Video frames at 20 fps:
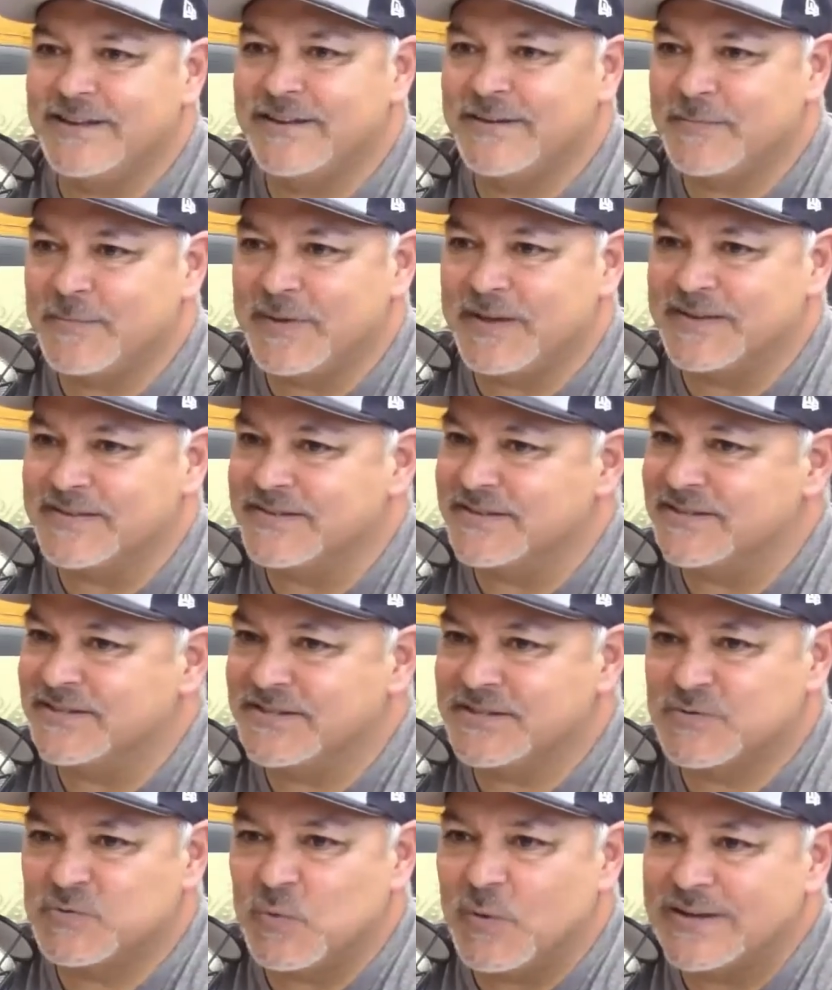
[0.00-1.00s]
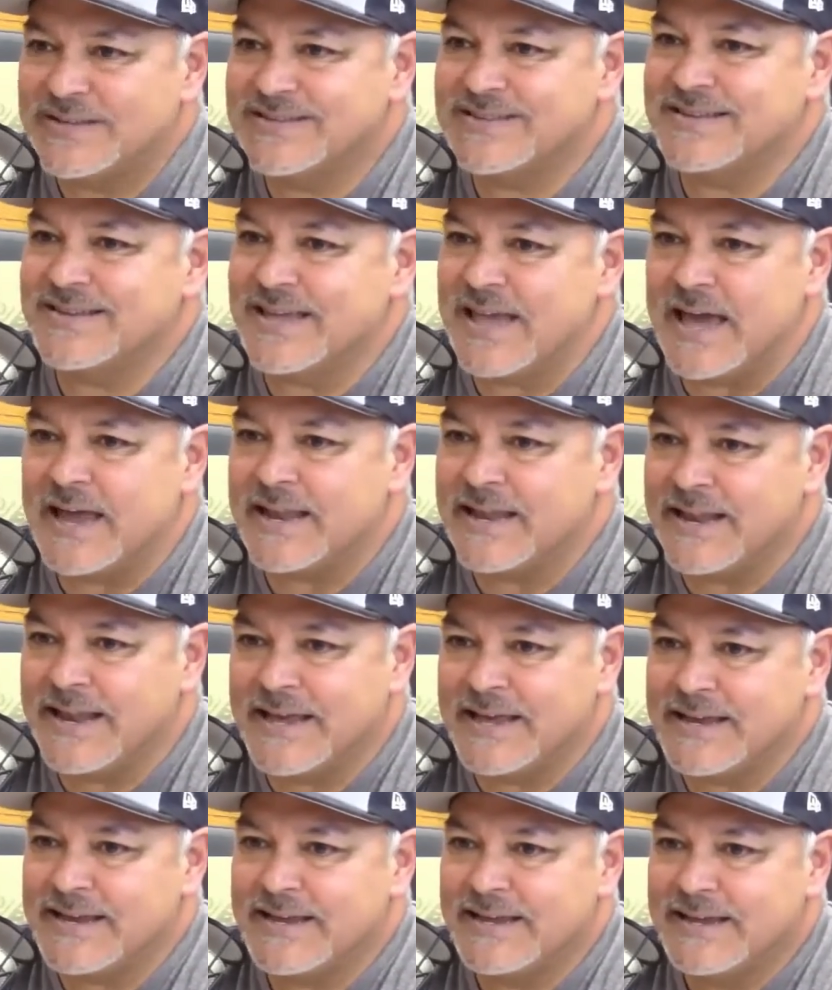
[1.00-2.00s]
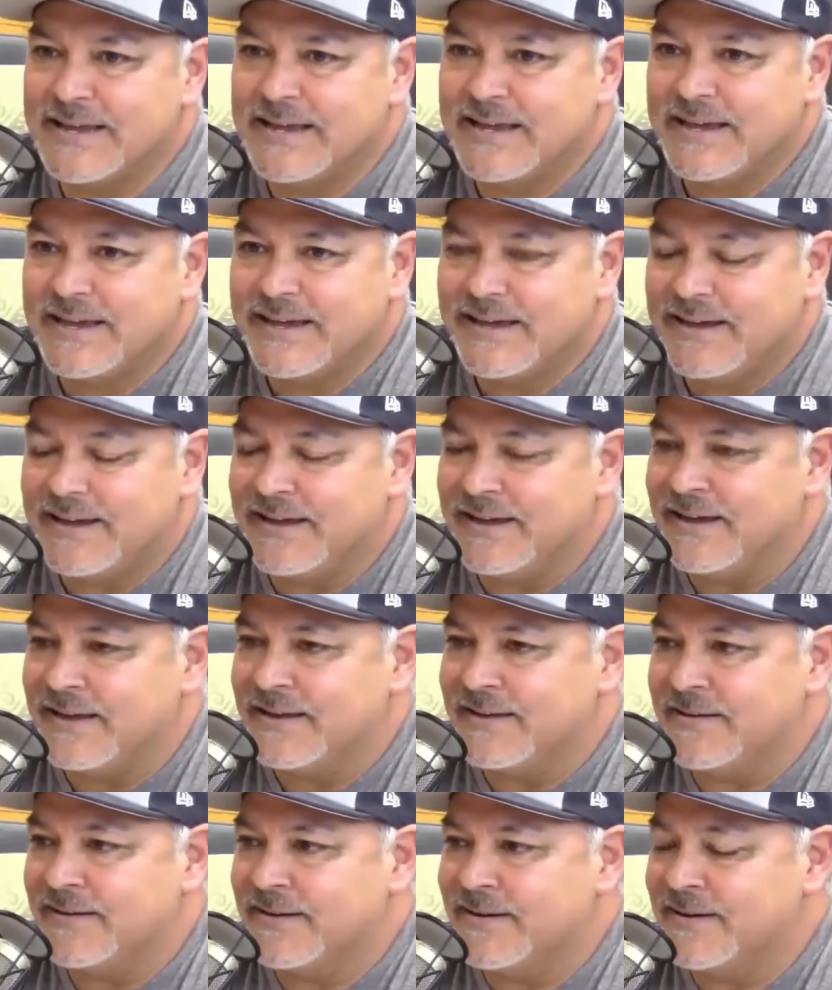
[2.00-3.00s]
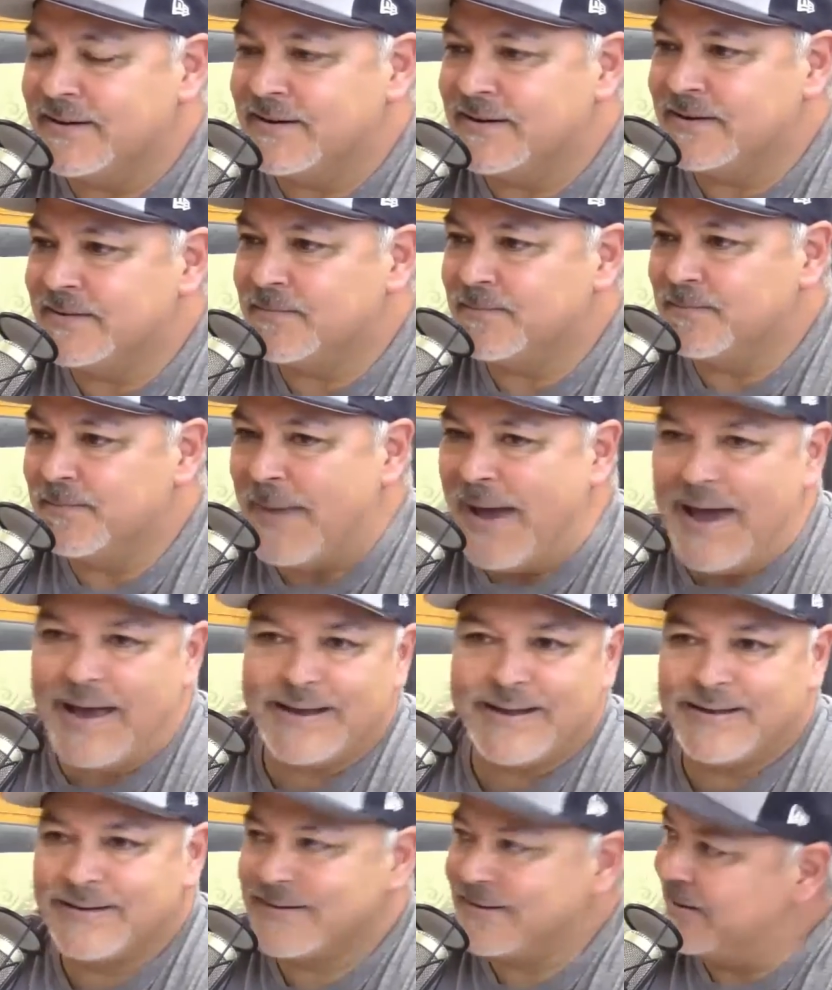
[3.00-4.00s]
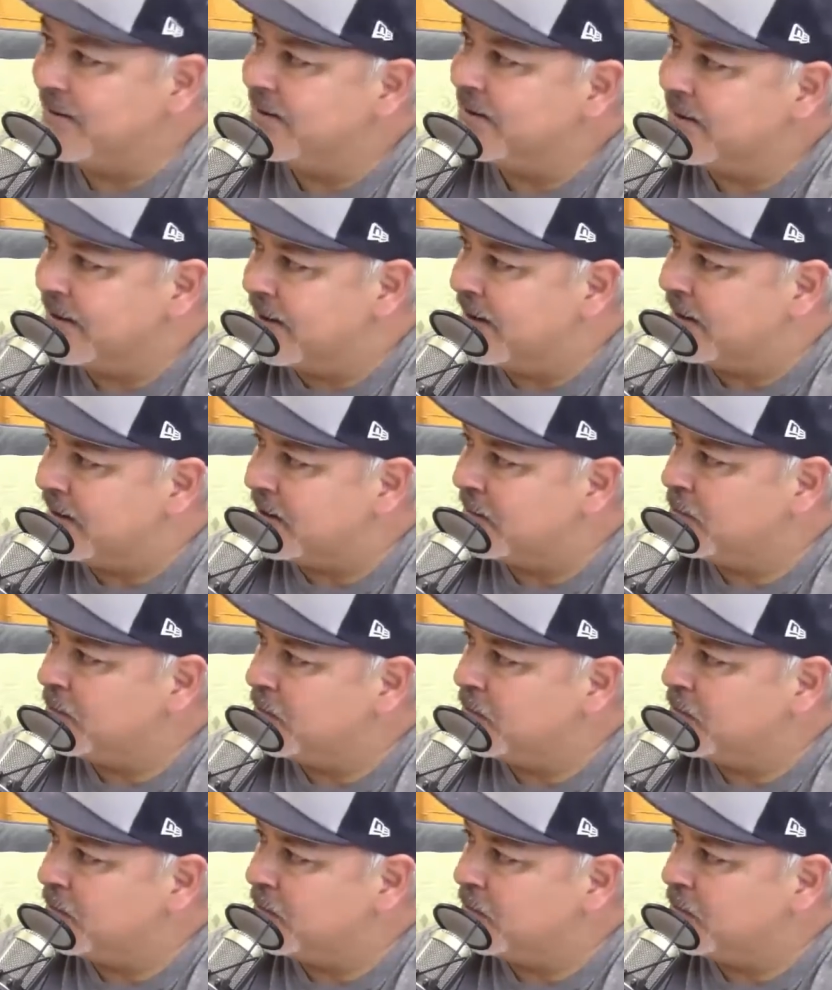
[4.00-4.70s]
because he just wasn't getting it. And Mattingly didn't like him.